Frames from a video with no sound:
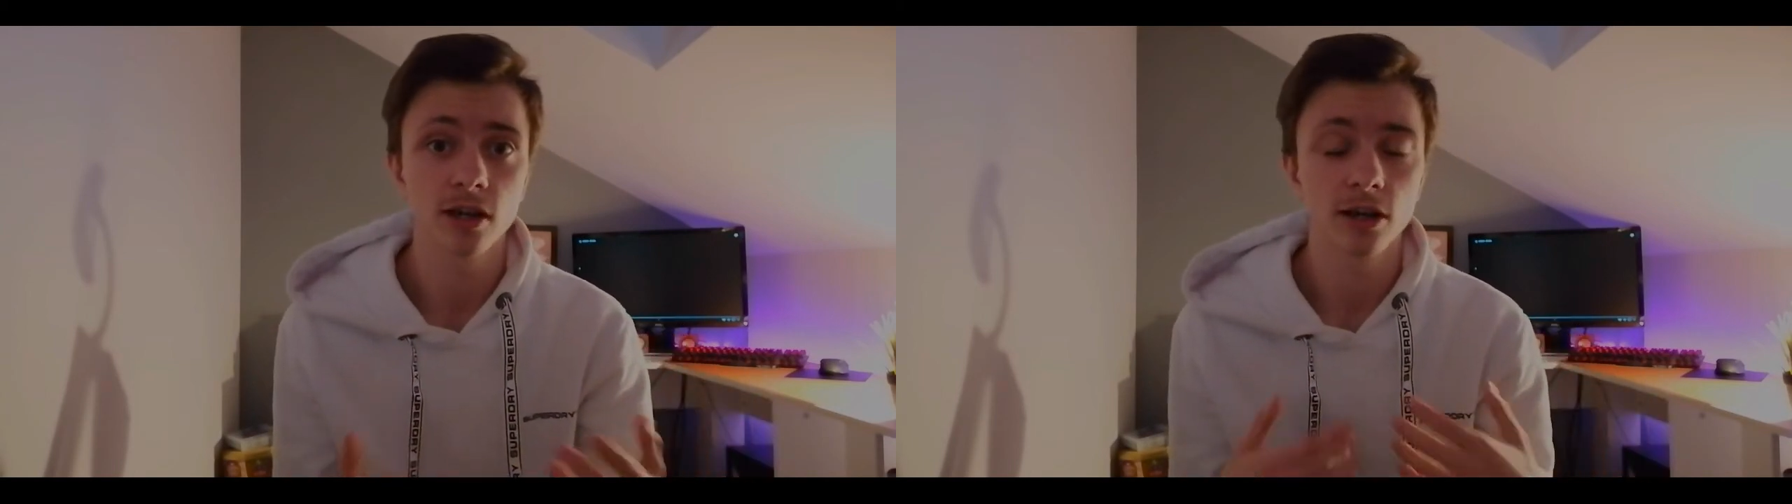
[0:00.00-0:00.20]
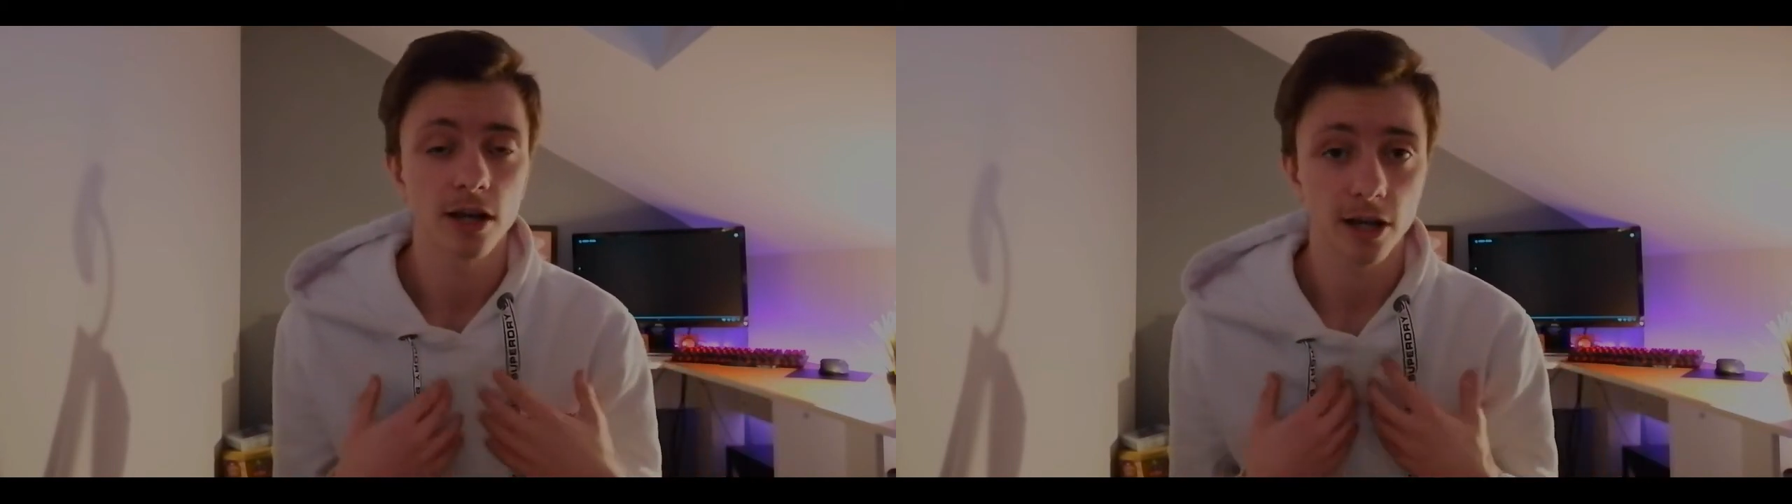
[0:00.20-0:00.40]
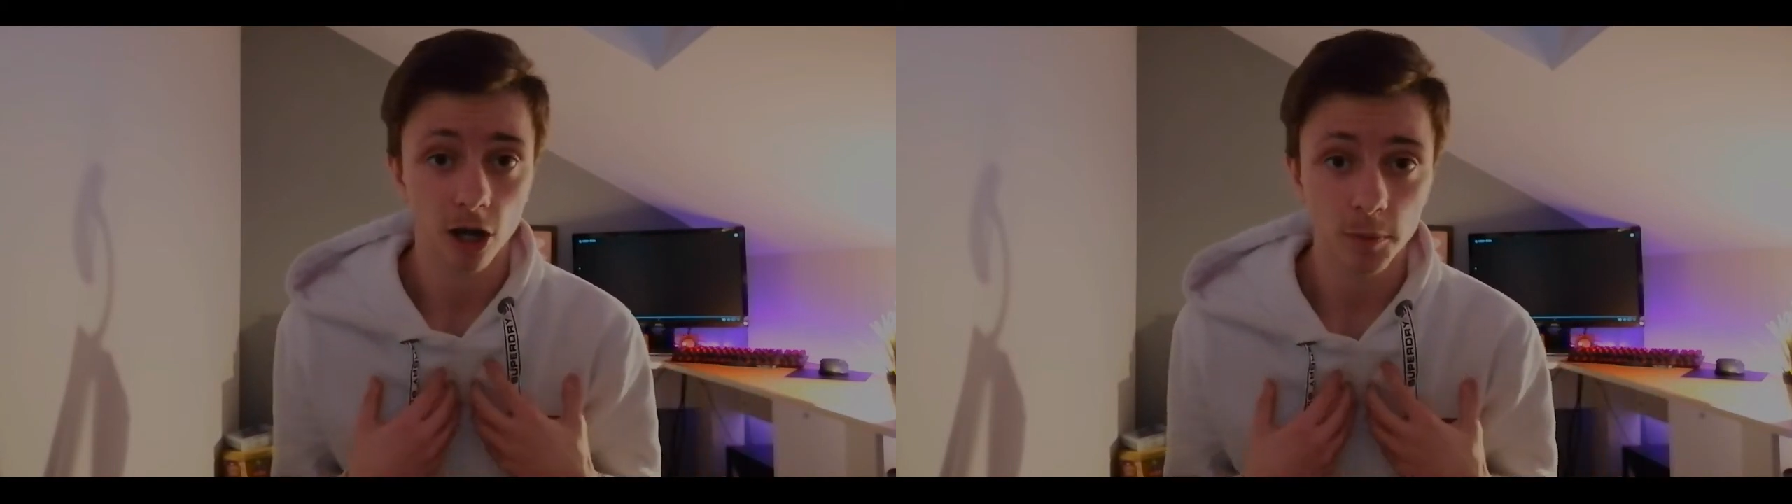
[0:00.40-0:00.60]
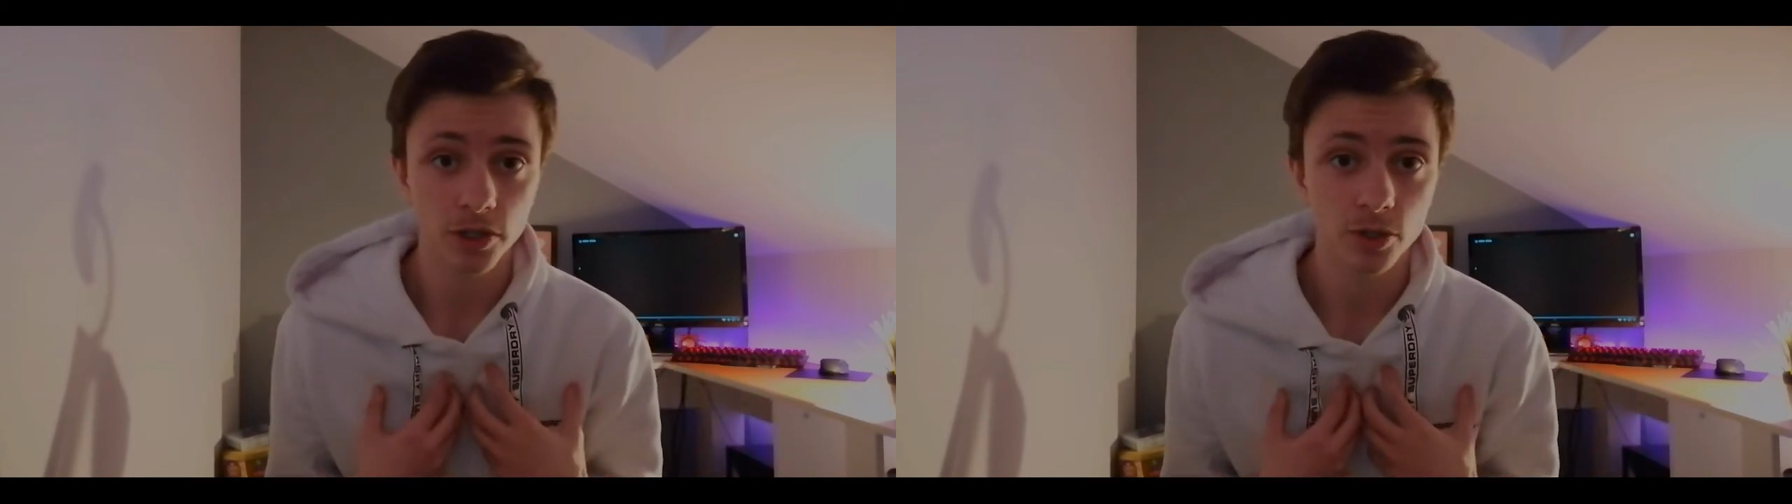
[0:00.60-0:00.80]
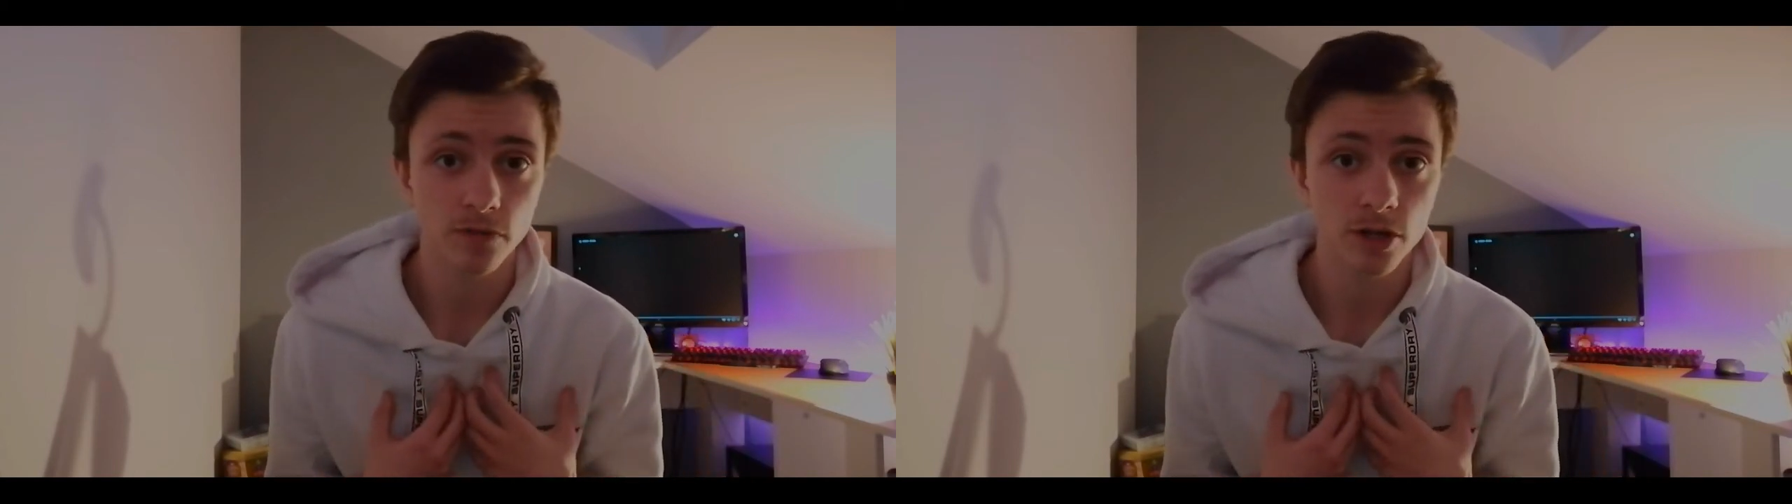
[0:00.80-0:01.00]
Like, I'm
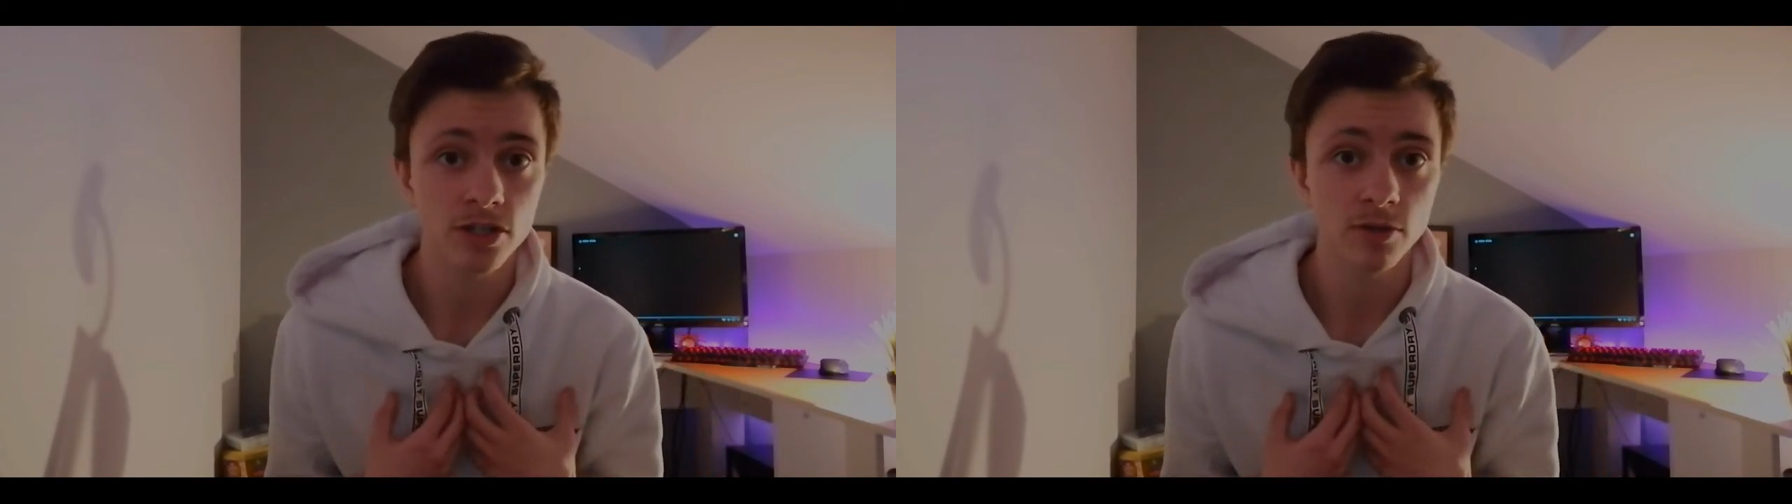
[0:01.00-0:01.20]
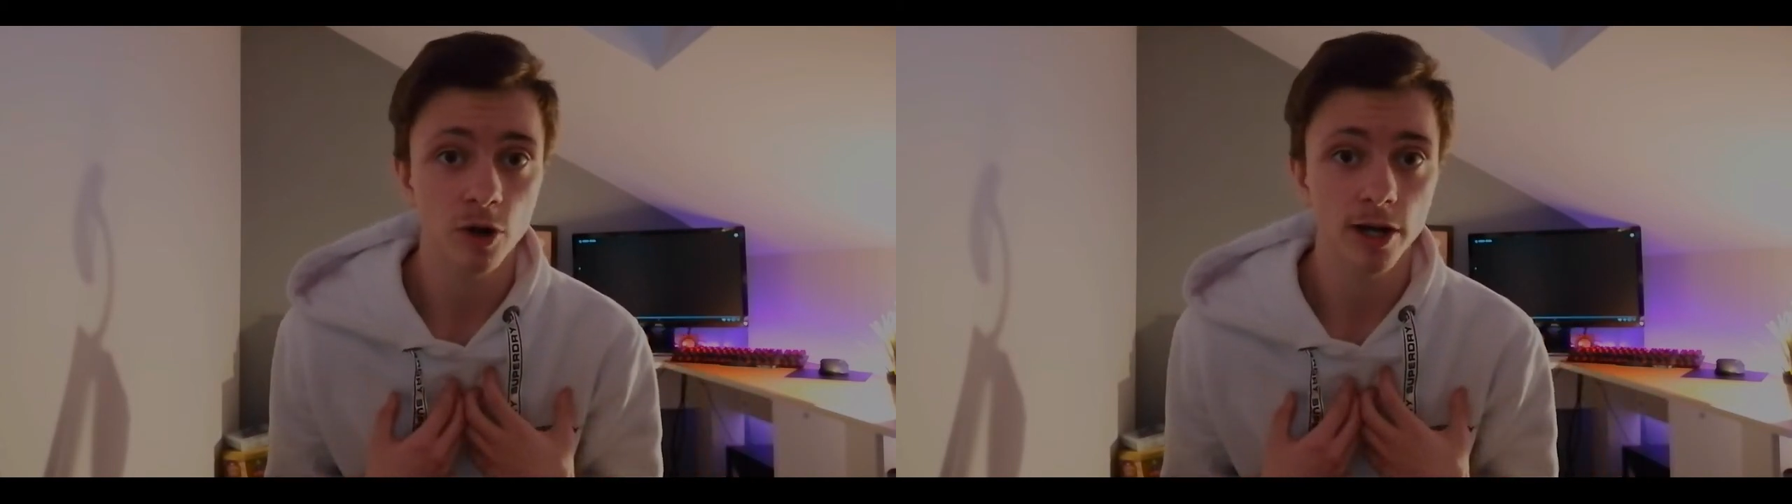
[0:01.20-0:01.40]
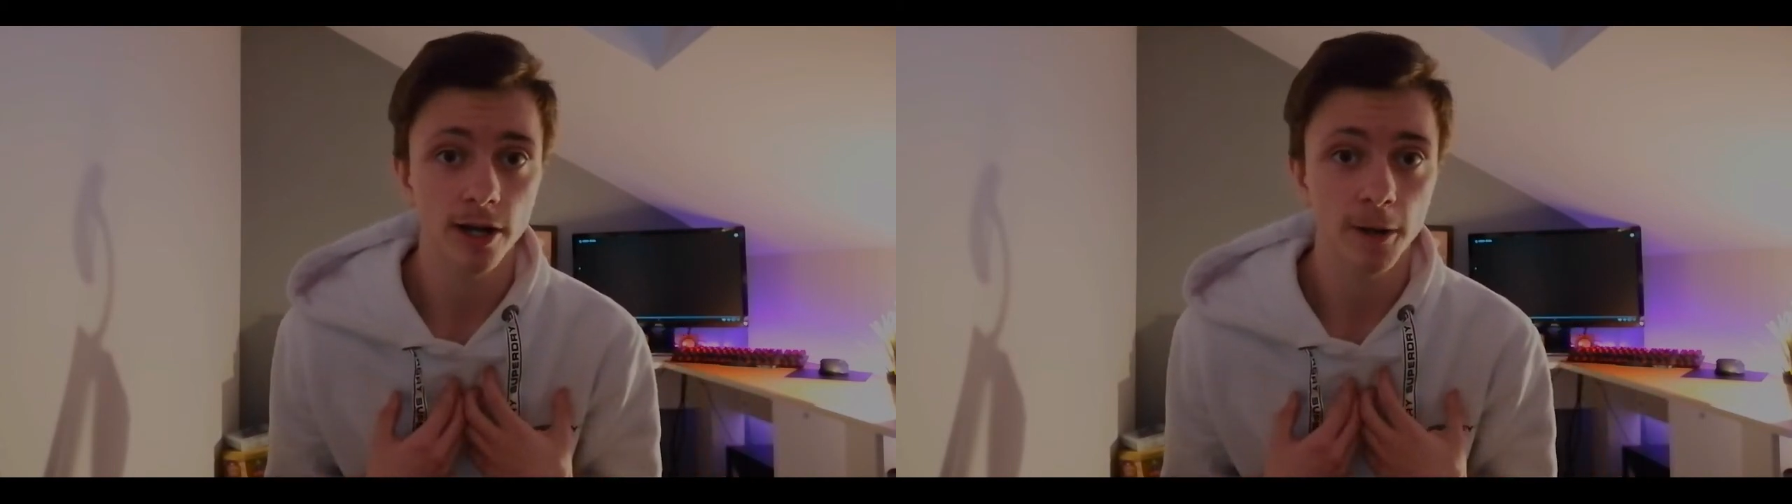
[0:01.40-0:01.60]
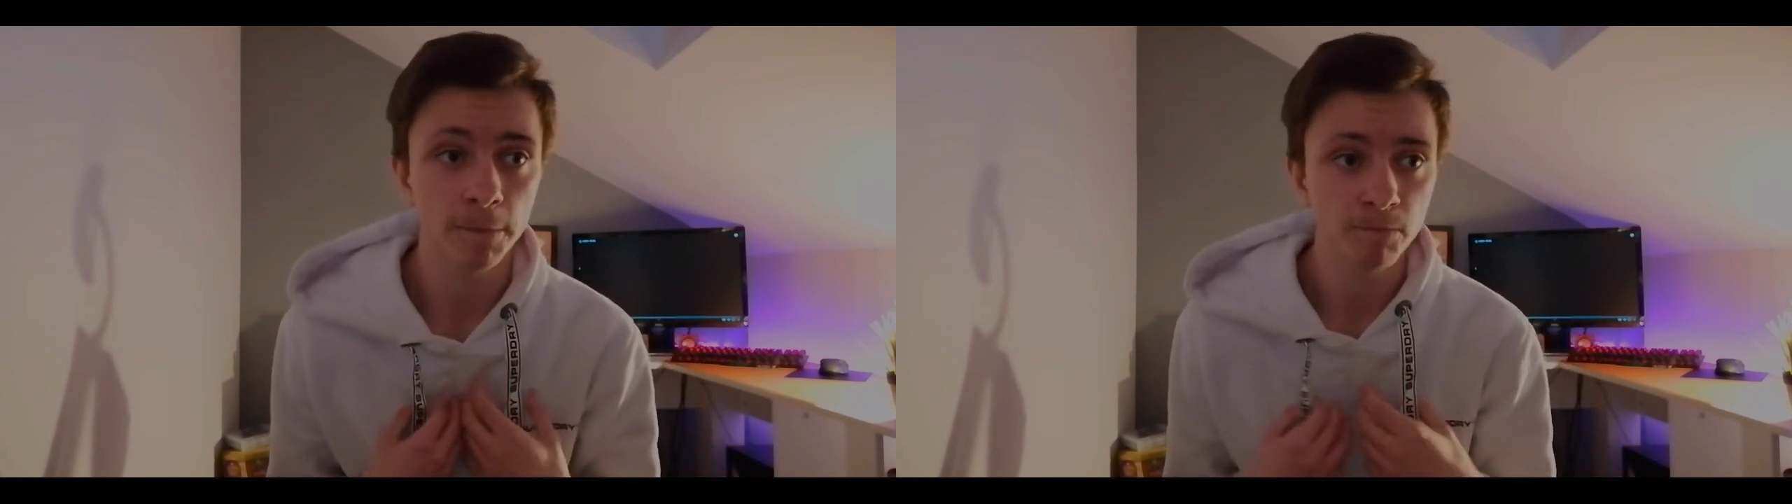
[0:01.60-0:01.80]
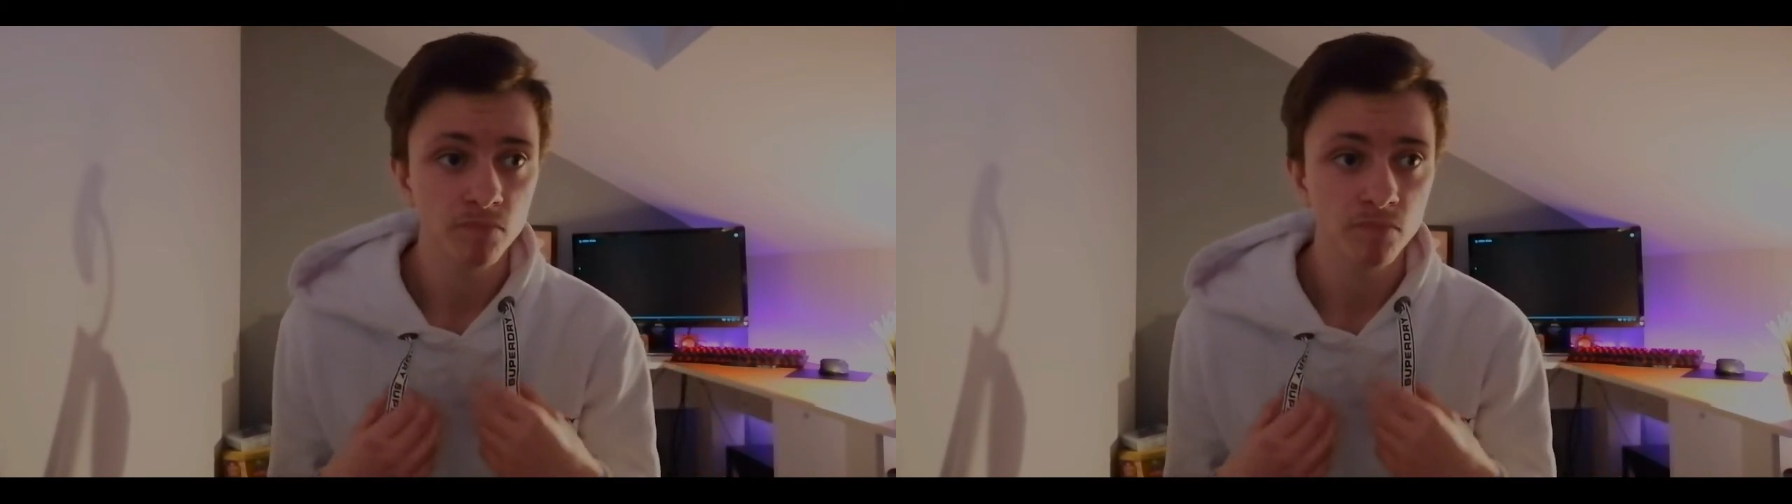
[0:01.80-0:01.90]
in university right now.